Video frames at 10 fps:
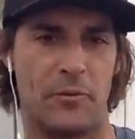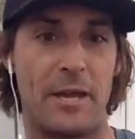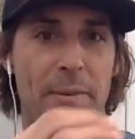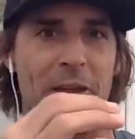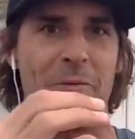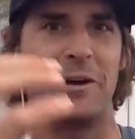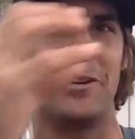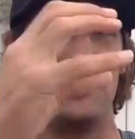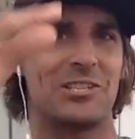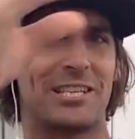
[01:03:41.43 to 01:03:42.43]
they pay you money.
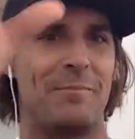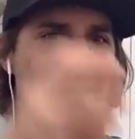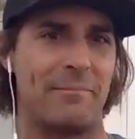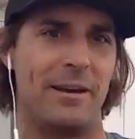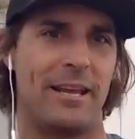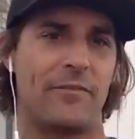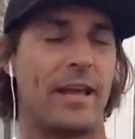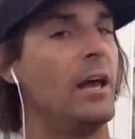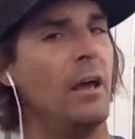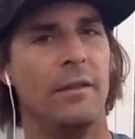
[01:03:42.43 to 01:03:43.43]
You just keep making money off
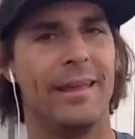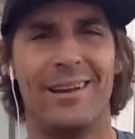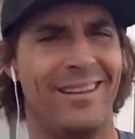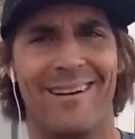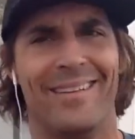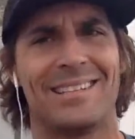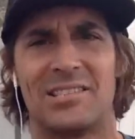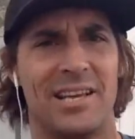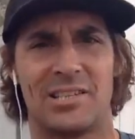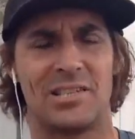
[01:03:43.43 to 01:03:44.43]
that. That no, that's
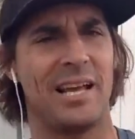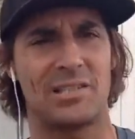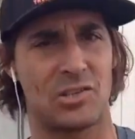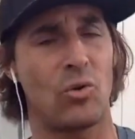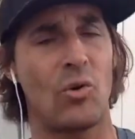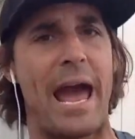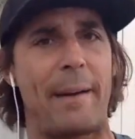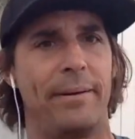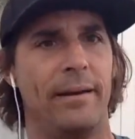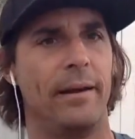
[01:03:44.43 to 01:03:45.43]
that's that's crap.
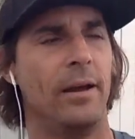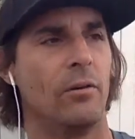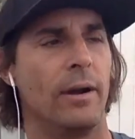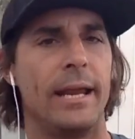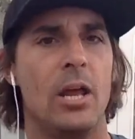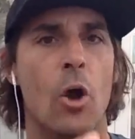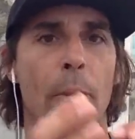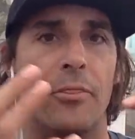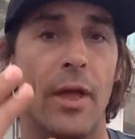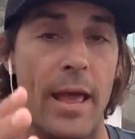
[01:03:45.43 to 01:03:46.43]
Right?
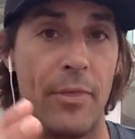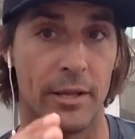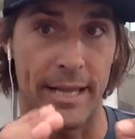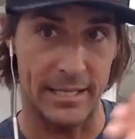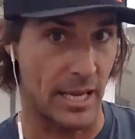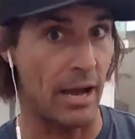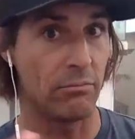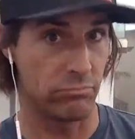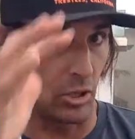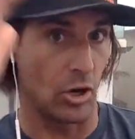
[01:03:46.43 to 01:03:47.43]
But that's how
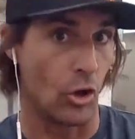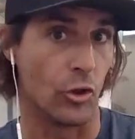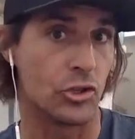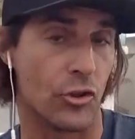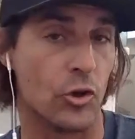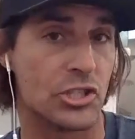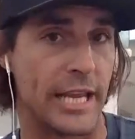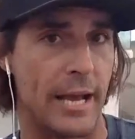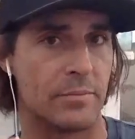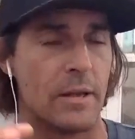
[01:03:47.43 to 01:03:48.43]
there oh those are those
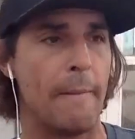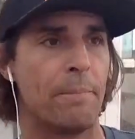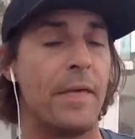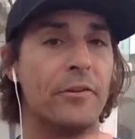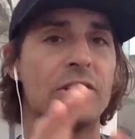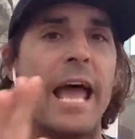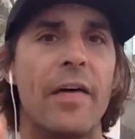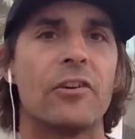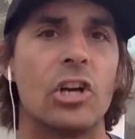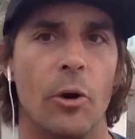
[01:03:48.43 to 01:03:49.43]
scams. Then there's
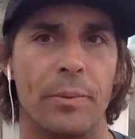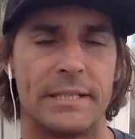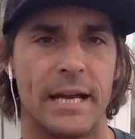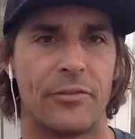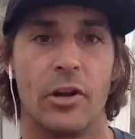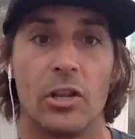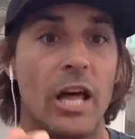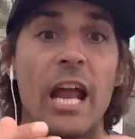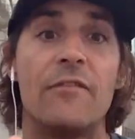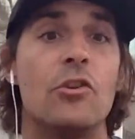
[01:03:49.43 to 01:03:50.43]
other companies out there and a
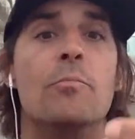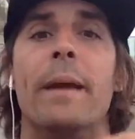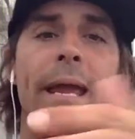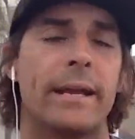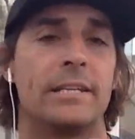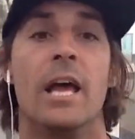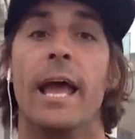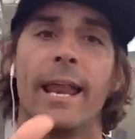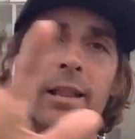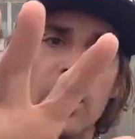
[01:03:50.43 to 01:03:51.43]
lot of you may here guys
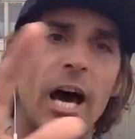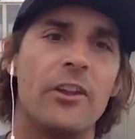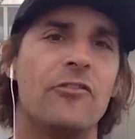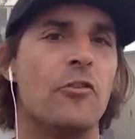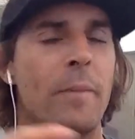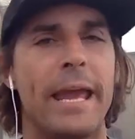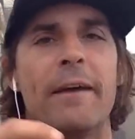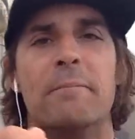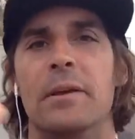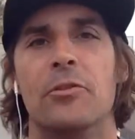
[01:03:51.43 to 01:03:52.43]
and a lot of you may
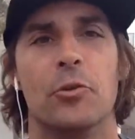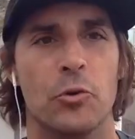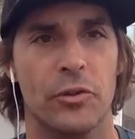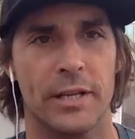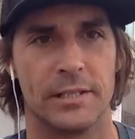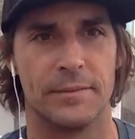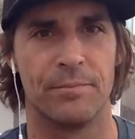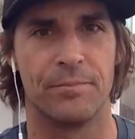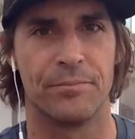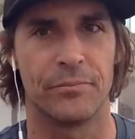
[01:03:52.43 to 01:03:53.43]
have been through these.
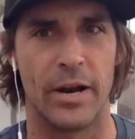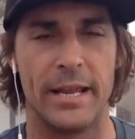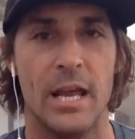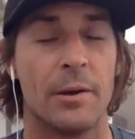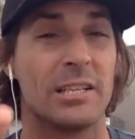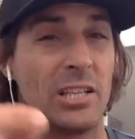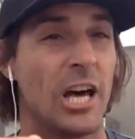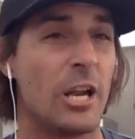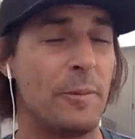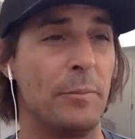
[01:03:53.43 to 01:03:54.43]
Right? Because a
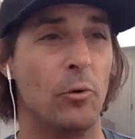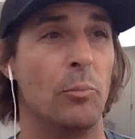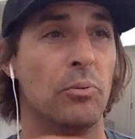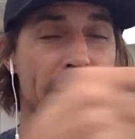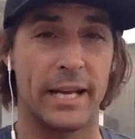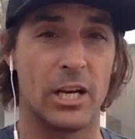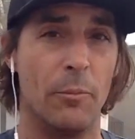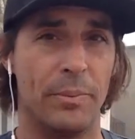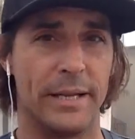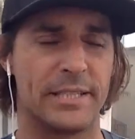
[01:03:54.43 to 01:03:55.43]
lot of people will blame a
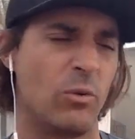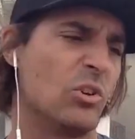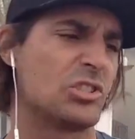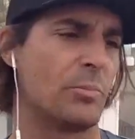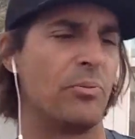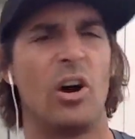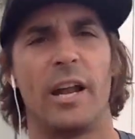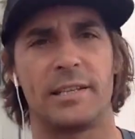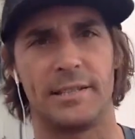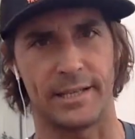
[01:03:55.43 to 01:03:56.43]
company and say, well, it's the
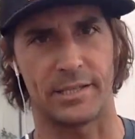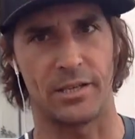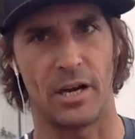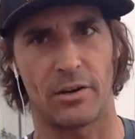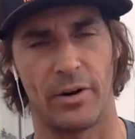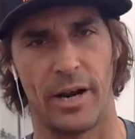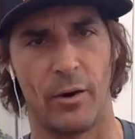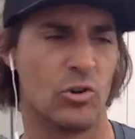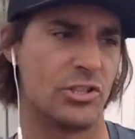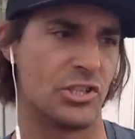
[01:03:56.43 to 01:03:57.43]
products that suck, right?
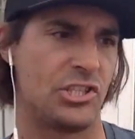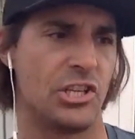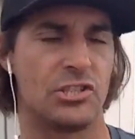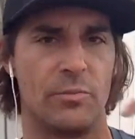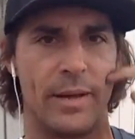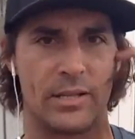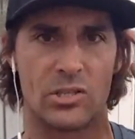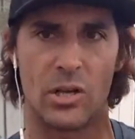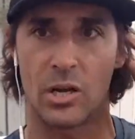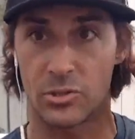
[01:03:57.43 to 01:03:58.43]
Or it's the system that
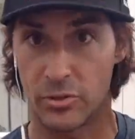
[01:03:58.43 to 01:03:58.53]
sucks,